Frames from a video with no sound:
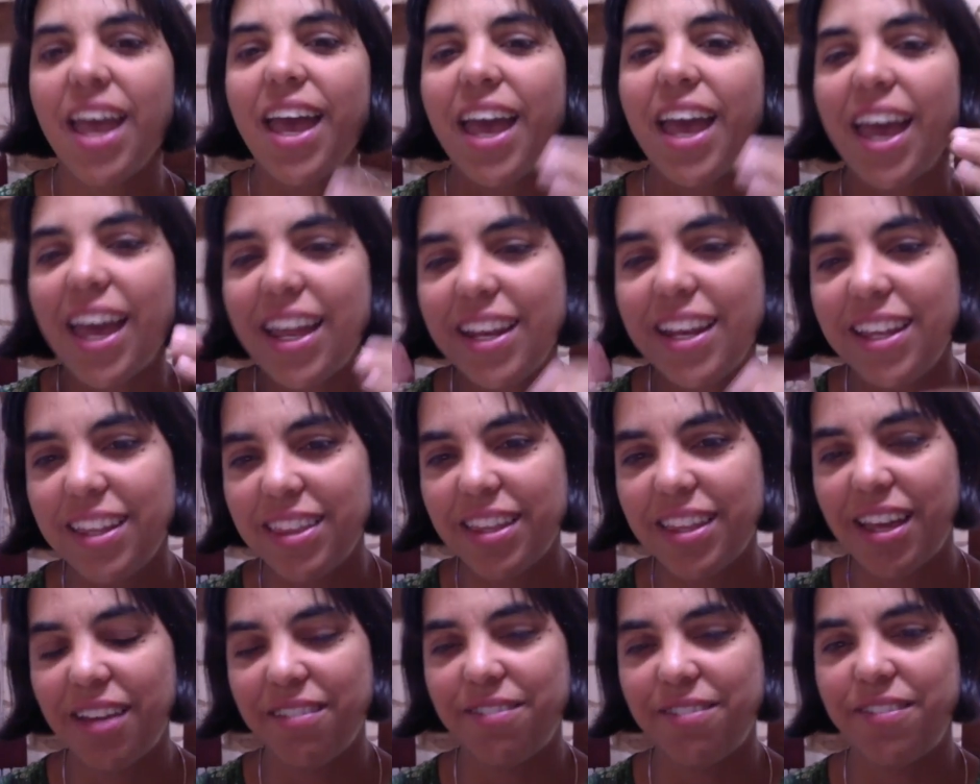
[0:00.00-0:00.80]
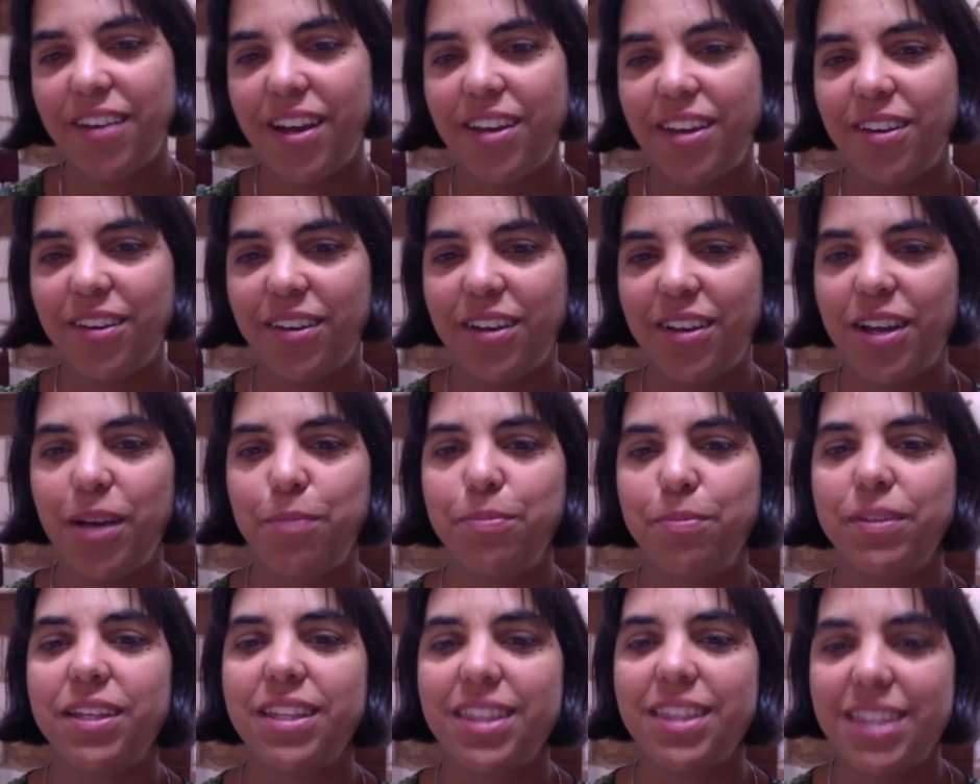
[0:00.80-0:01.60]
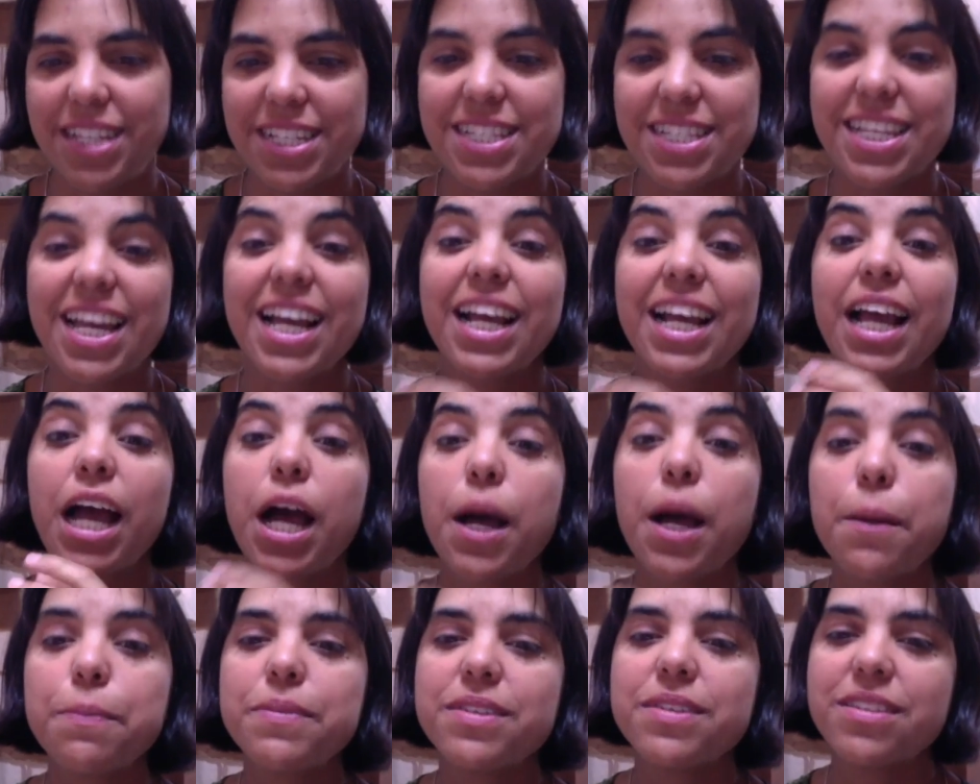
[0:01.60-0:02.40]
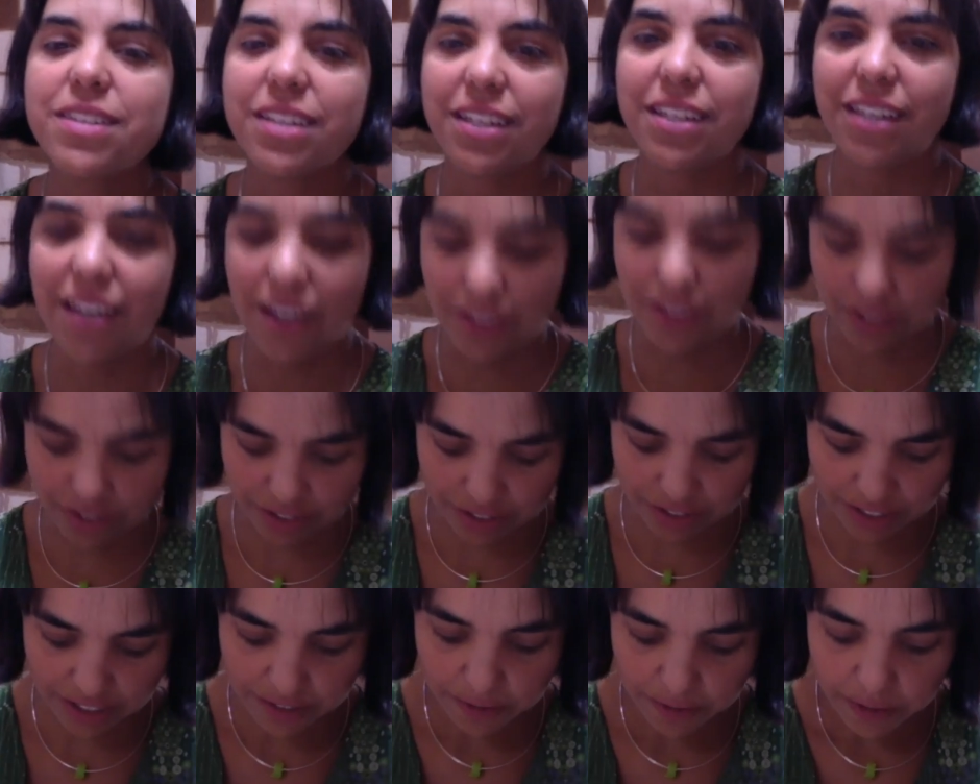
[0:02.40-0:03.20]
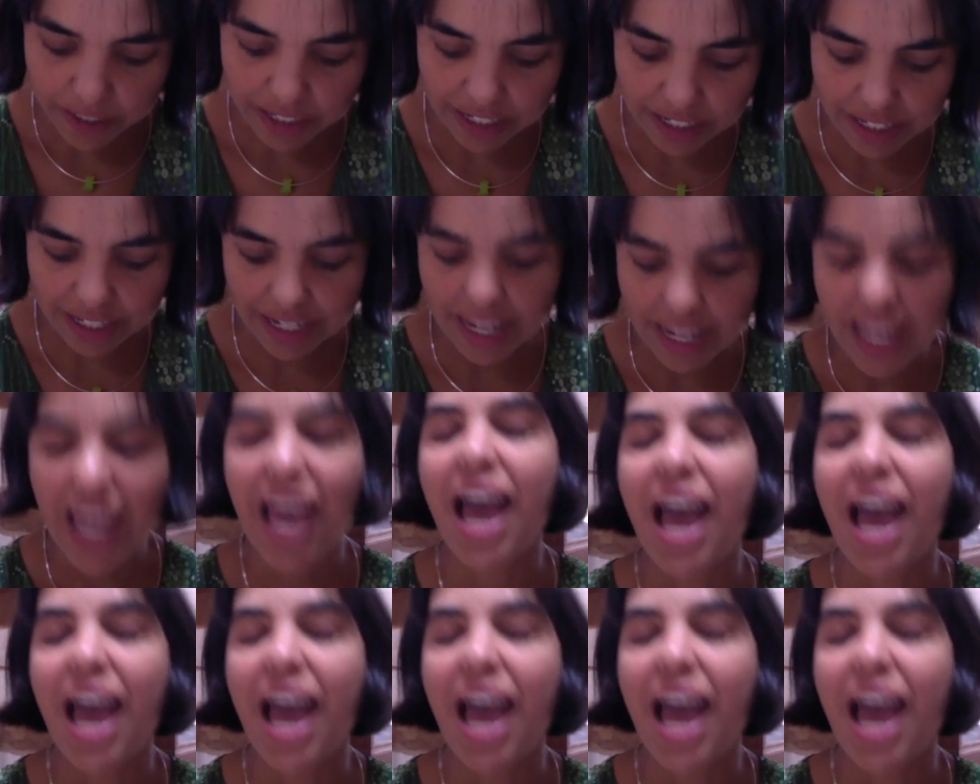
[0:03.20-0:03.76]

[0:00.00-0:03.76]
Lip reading: And in that final couplet, this comes together in,